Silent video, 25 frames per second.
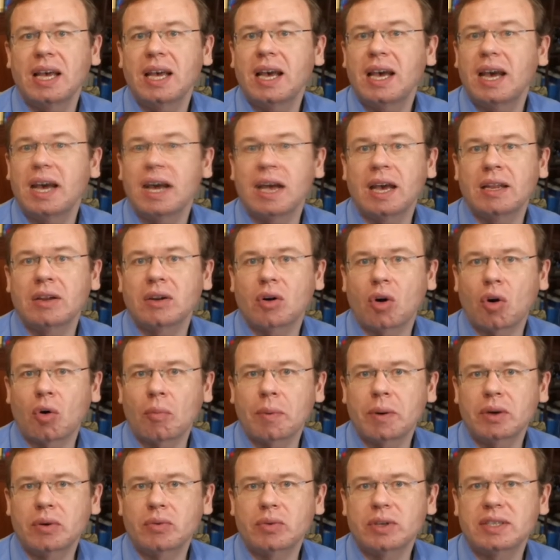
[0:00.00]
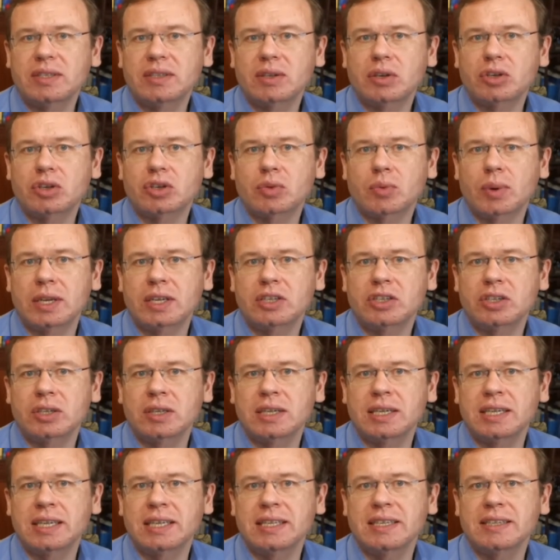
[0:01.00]
An open research
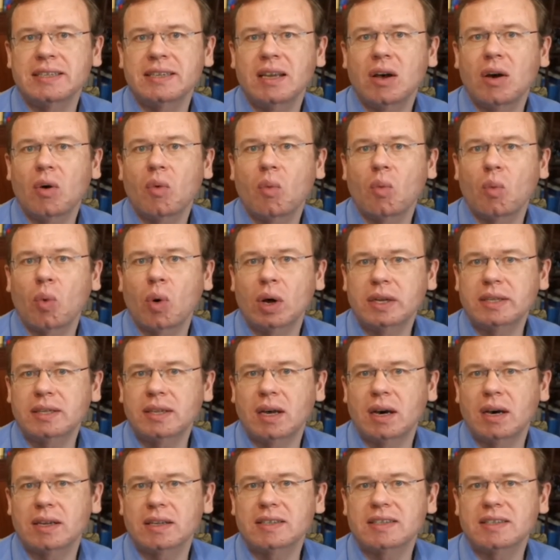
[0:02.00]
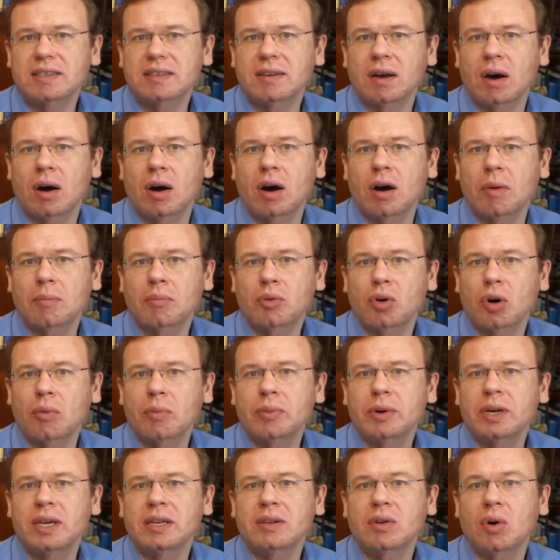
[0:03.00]
question is what tasks are
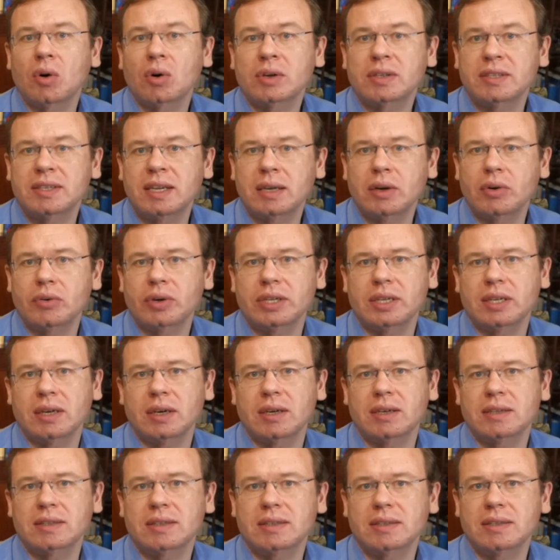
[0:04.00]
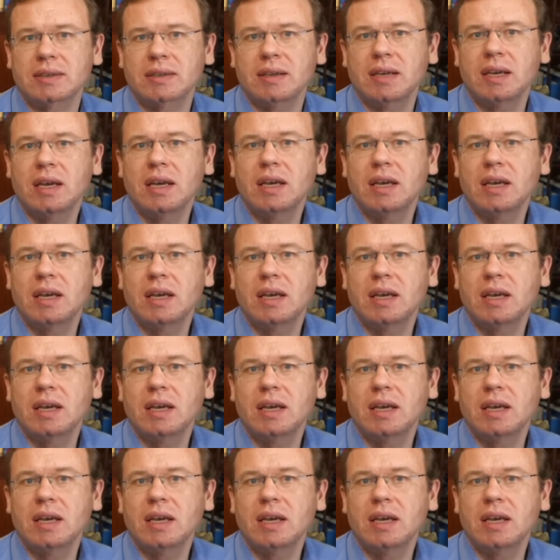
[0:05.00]
appropriate auxiliary tasks.